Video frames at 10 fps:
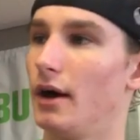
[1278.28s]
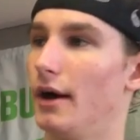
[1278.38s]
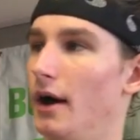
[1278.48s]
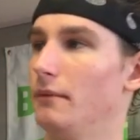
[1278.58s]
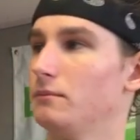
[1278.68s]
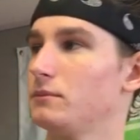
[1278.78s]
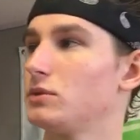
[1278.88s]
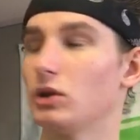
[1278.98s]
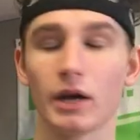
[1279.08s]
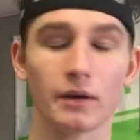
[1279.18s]
um,
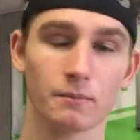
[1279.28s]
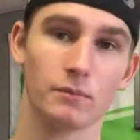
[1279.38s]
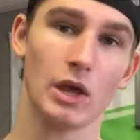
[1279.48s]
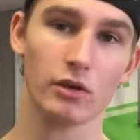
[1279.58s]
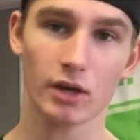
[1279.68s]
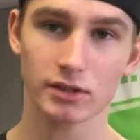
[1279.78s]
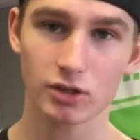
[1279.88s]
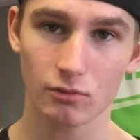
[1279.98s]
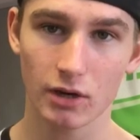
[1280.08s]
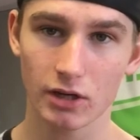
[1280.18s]
so yeah, thank you guys
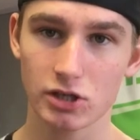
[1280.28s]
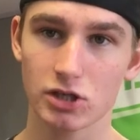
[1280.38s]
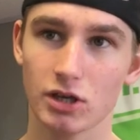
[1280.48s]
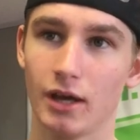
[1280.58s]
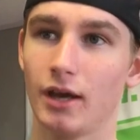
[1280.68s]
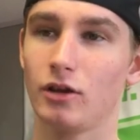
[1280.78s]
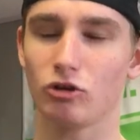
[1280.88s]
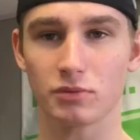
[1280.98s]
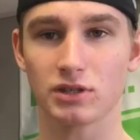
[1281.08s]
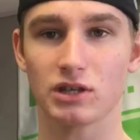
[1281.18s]
so much, and
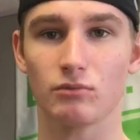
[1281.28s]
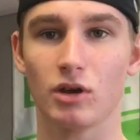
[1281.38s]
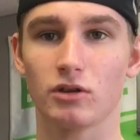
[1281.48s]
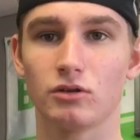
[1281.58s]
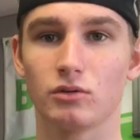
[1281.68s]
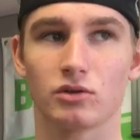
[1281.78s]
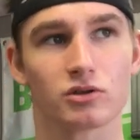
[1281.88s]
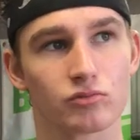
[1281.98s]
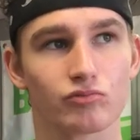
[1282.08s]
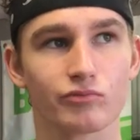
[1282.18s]
you'll be seeing me on the
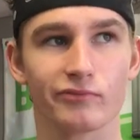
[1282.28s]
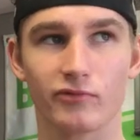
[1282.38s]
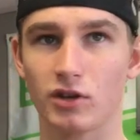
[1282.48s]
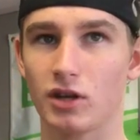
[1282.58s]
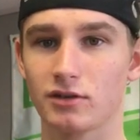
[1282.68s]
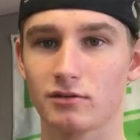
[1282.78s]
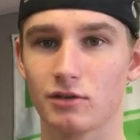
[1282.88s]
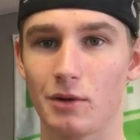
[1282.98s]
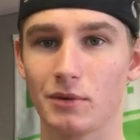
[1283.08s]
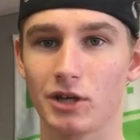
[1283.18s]
news for the next
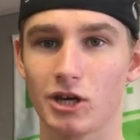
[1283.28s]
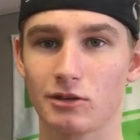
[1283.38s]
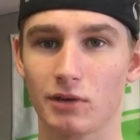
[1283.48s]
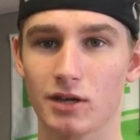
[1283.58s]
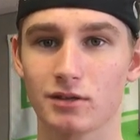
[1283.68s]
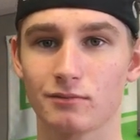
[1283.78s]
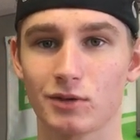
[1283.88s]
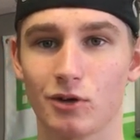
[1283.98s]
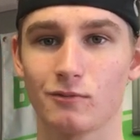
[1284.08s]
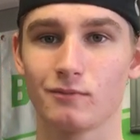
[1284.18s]
couple days, I'm guessing.
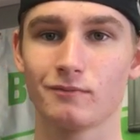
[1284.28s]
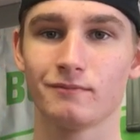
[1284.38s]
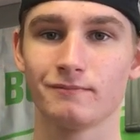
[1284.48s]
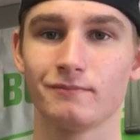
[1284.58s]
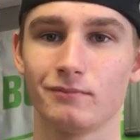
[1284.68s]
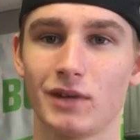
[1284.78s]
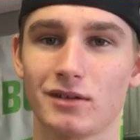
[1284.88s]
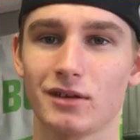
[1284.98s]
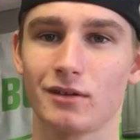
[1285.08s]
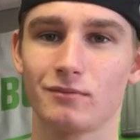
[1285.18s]
So,
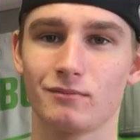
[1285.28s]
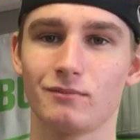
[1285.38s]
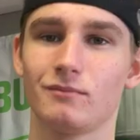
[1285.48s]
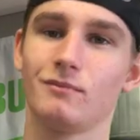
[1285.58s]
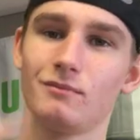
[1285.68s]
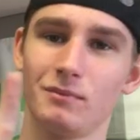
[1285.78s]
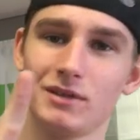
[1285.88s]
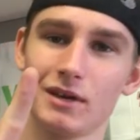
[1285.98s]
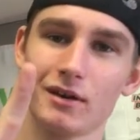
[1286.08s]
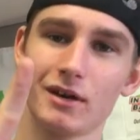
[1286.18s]
thanks again.
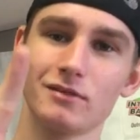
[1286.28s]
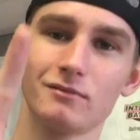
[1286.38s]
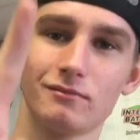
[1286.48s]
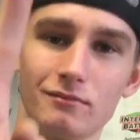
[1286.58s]
Peace out, guys.